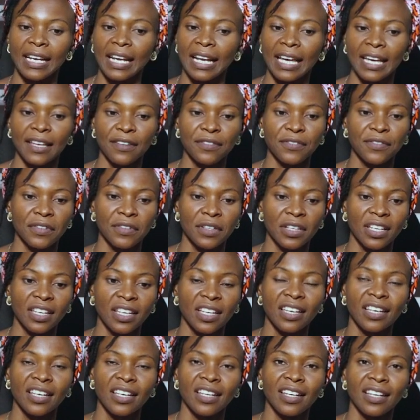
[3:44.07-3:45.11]
and
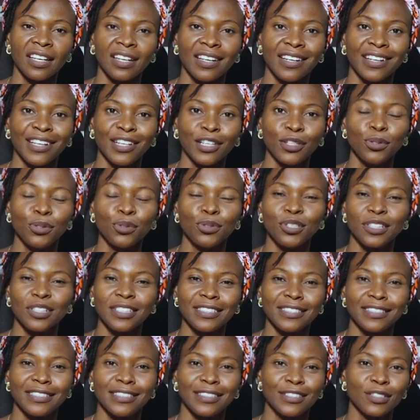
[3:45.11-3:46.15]
life. You
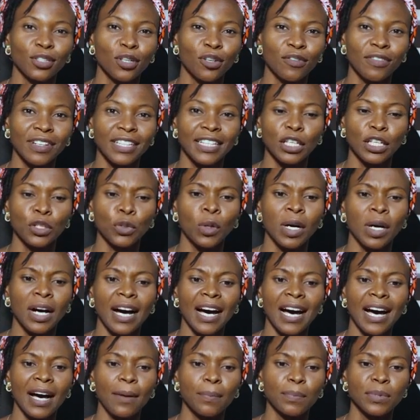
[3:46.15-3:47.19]
just discover that you
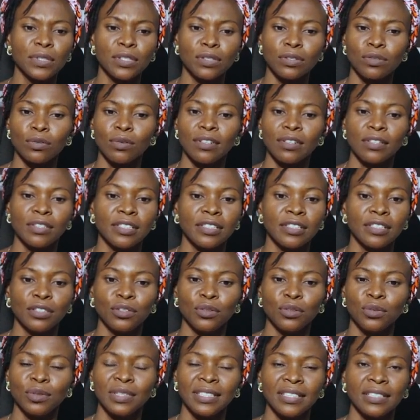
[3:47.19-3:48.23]
are apt to learn
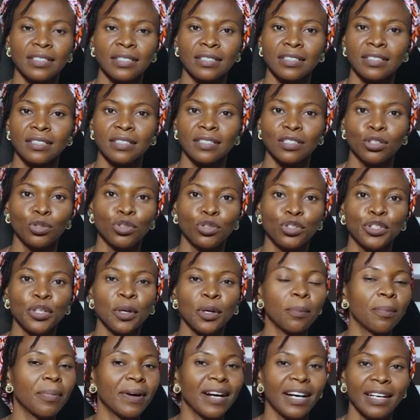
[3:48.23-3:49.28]
new things. You
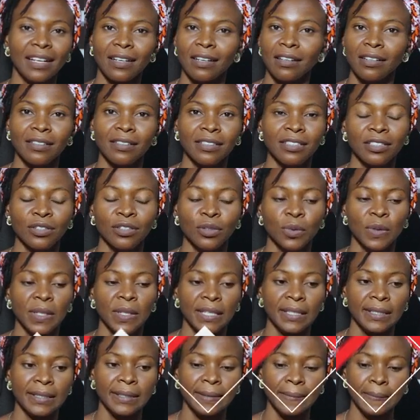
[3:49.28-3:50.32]
jump at learning new
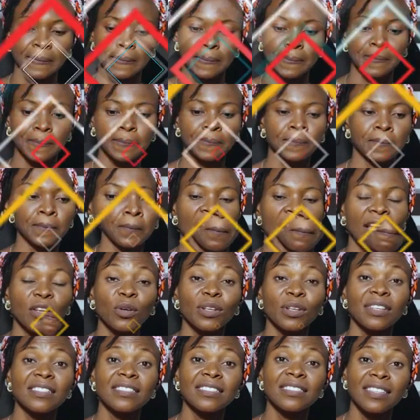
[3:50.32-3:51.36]
things.
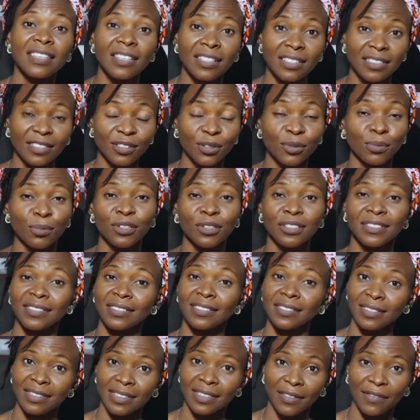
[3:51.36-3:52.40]
Another skill you must
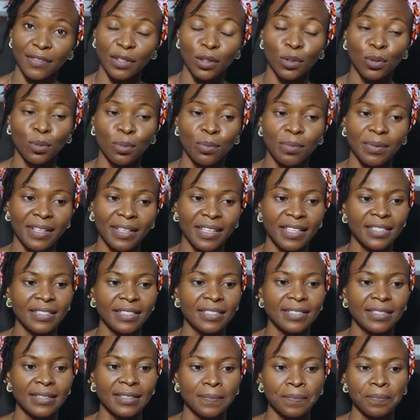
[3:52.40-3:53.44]
develop
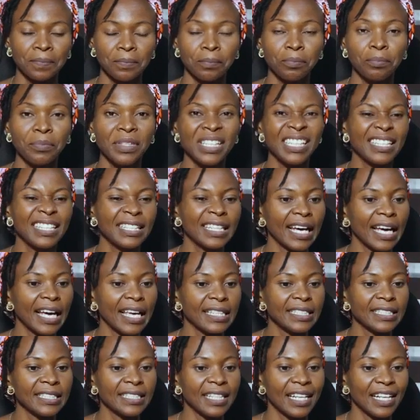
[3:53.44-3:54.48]
is being
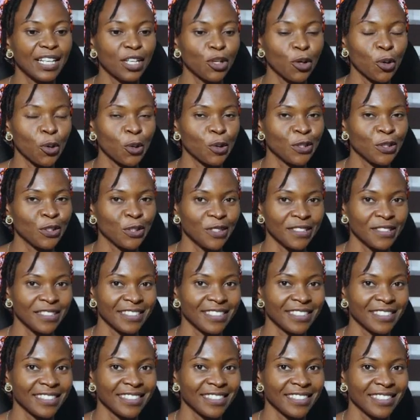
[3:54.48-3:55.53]
nice and
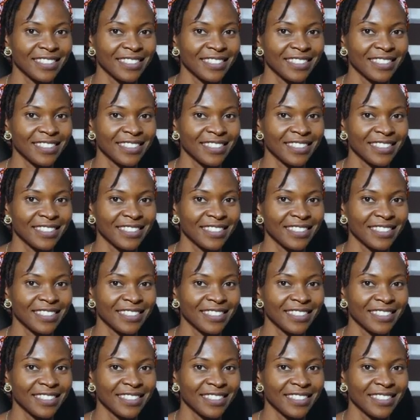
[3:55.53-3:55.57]
courteous.